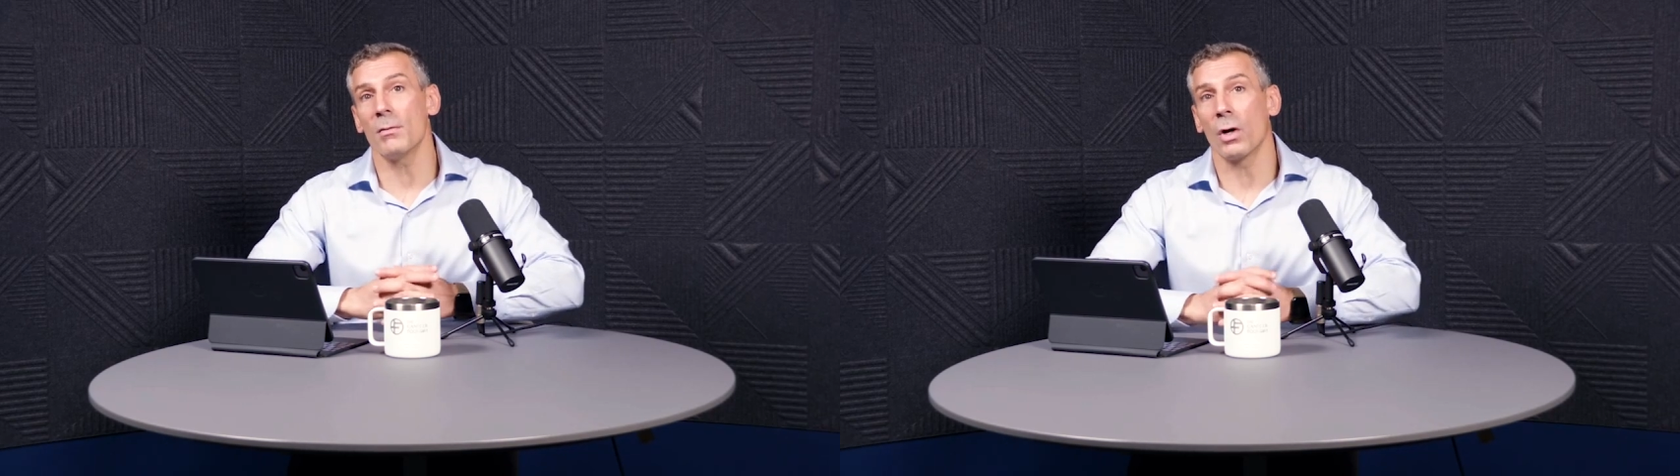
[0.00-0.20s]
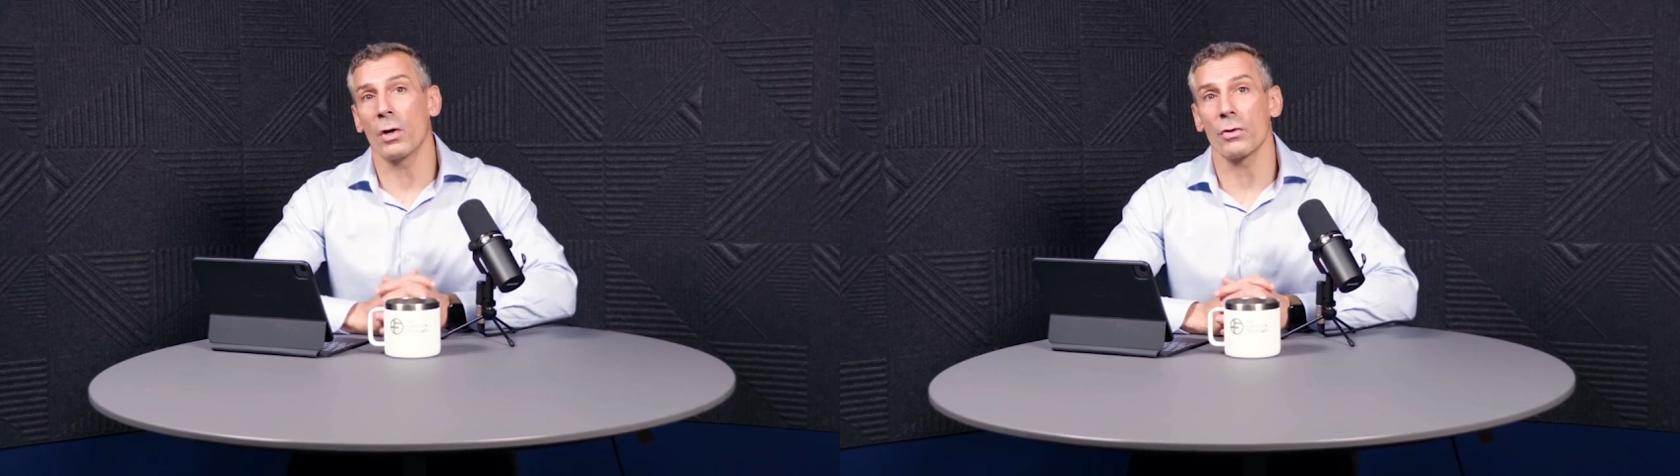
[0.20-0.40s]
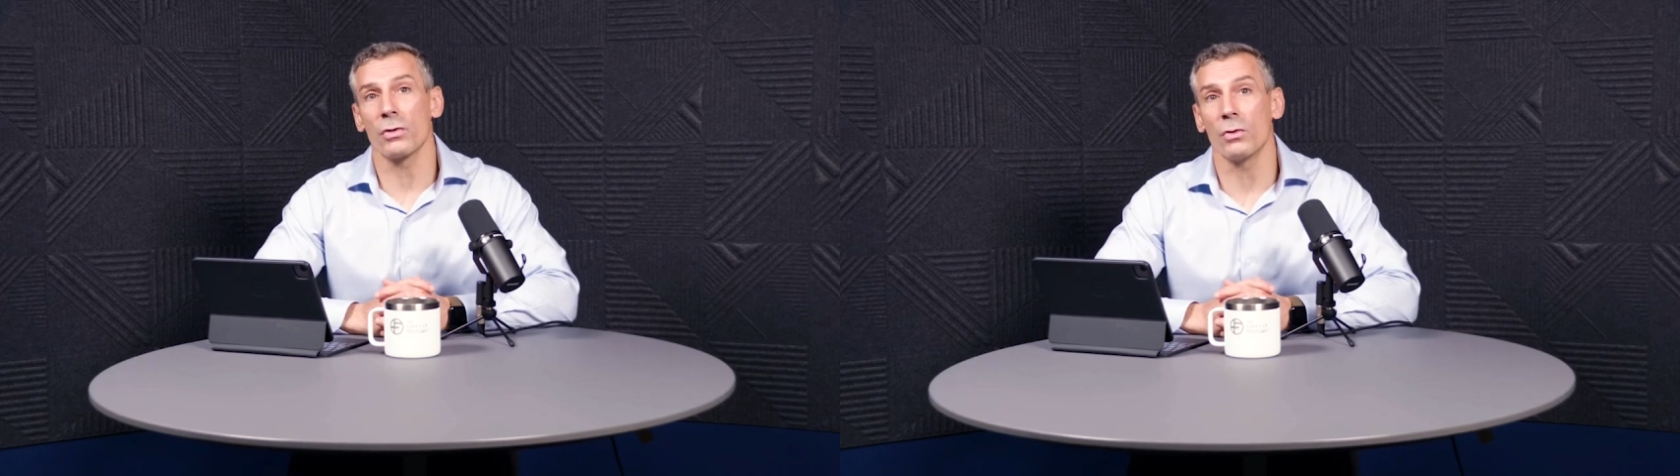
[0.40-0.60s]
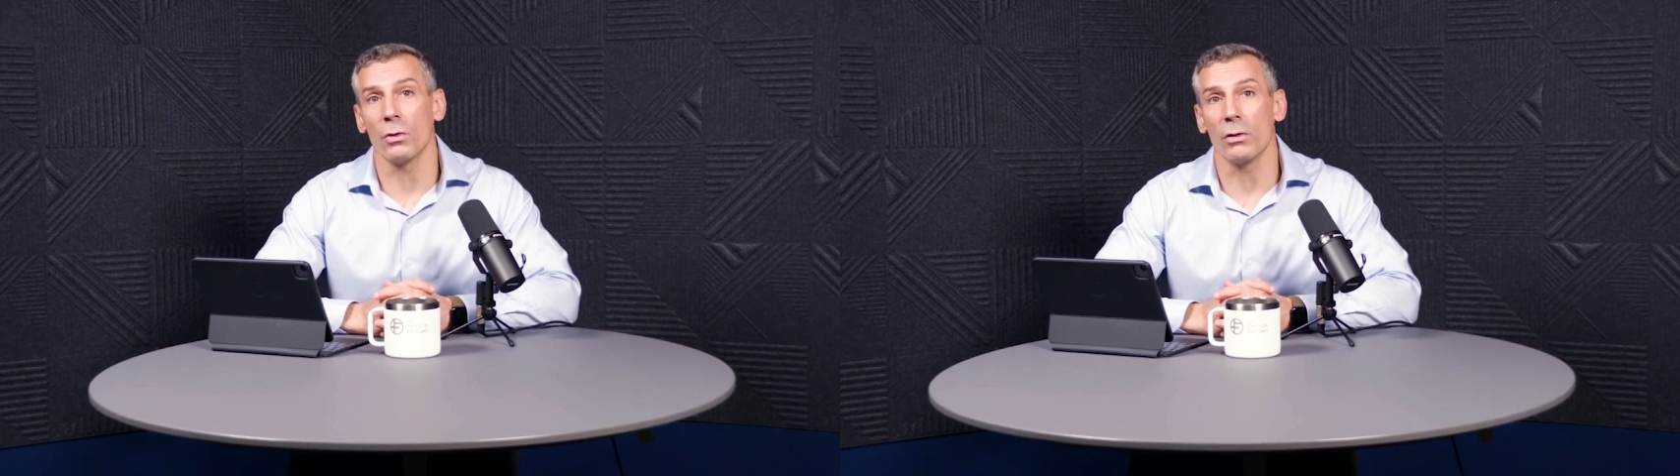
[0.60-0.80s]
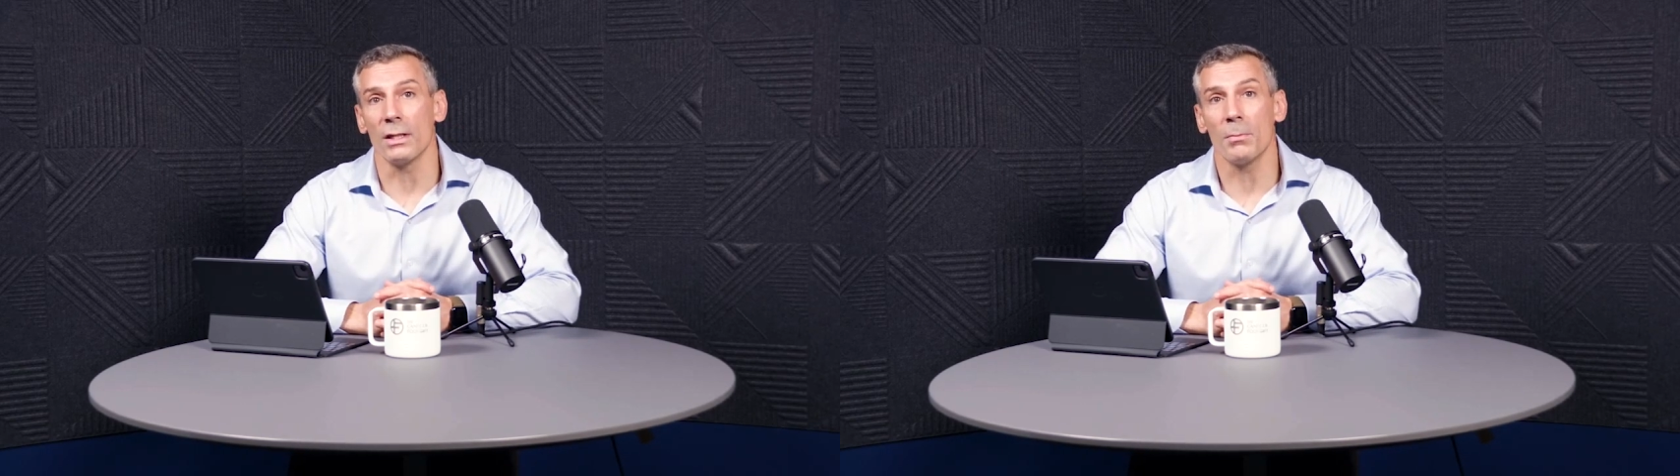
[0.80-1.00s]
martyr
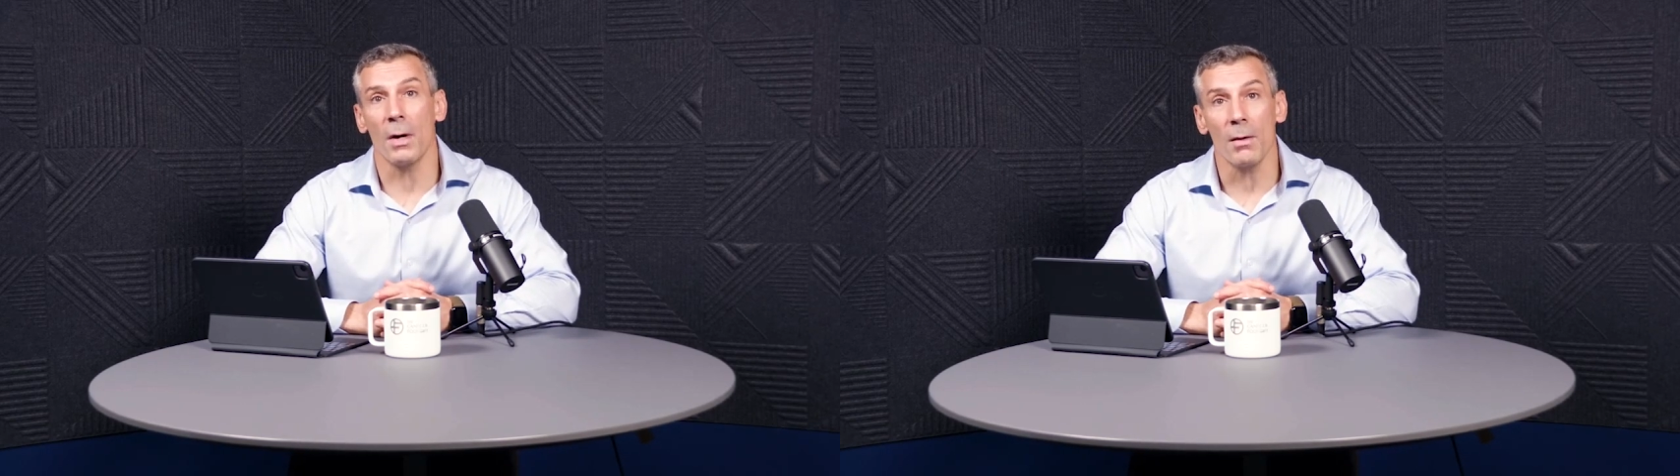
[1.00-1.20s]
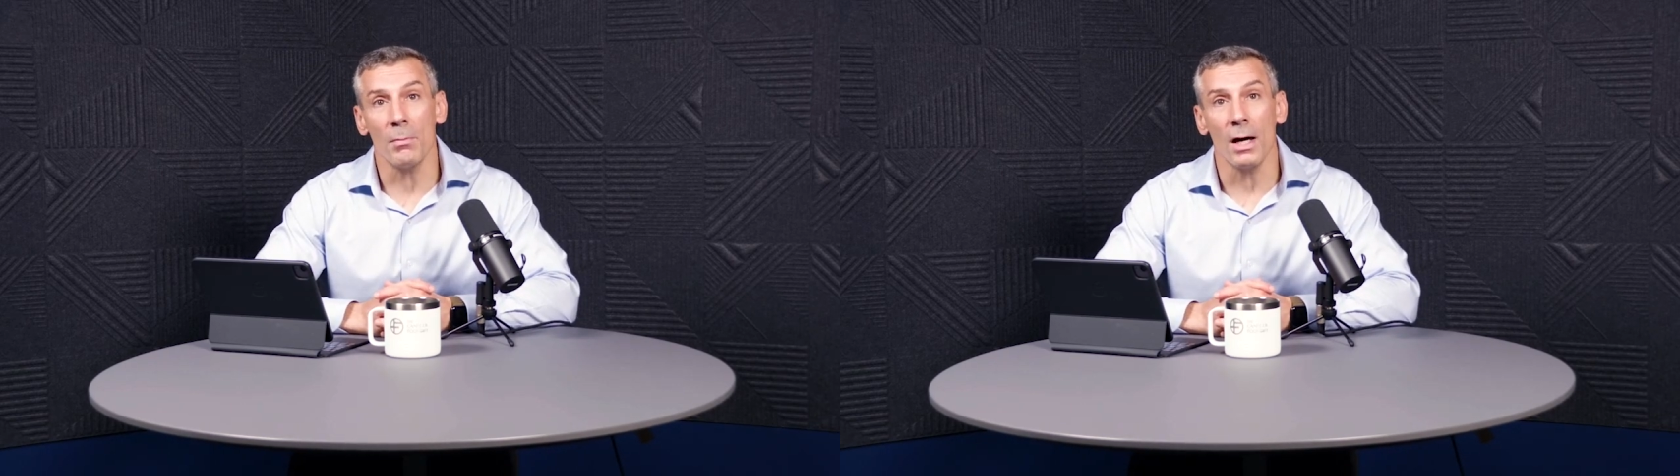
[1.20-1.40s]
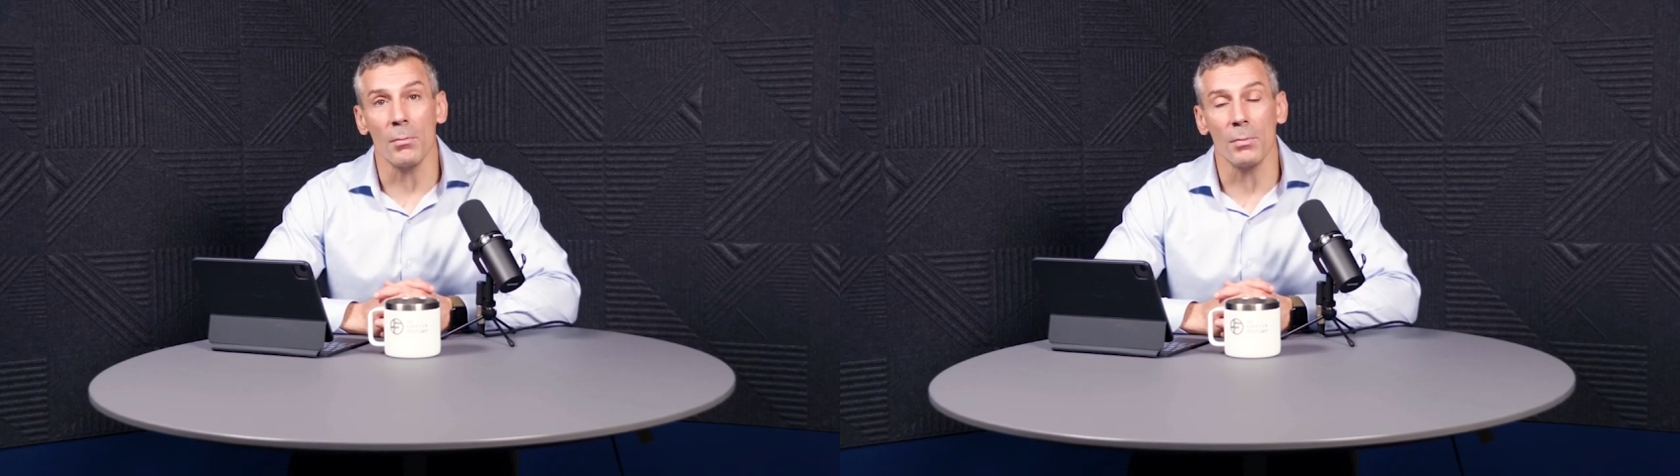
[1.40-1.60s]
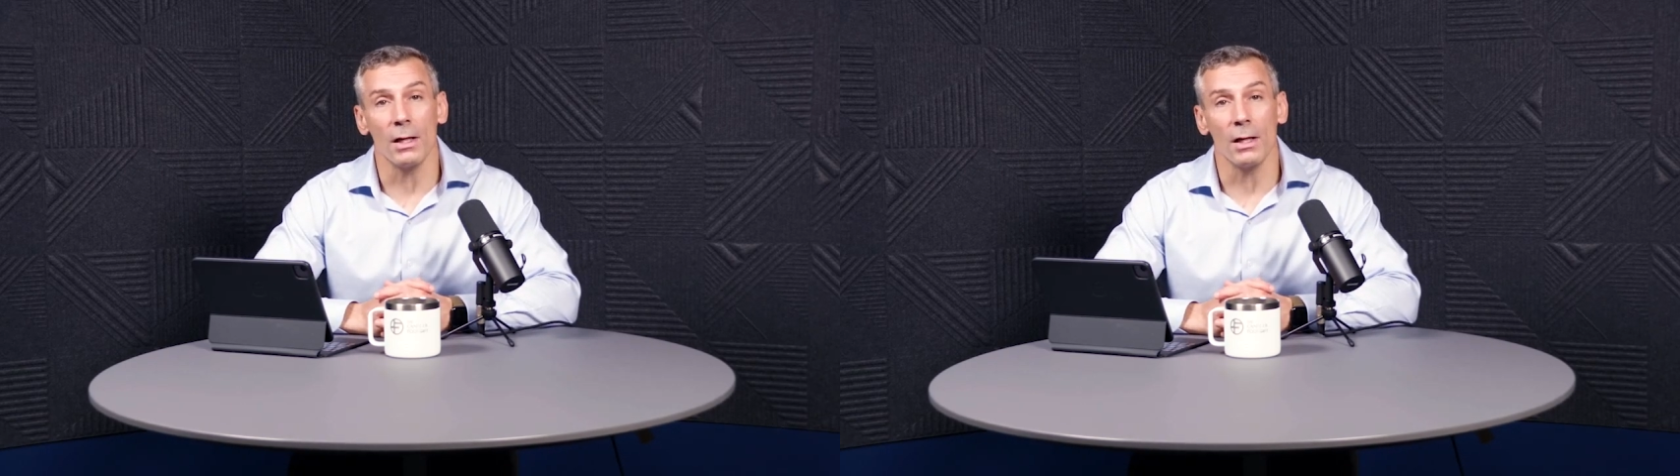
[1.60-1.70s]
stories pop up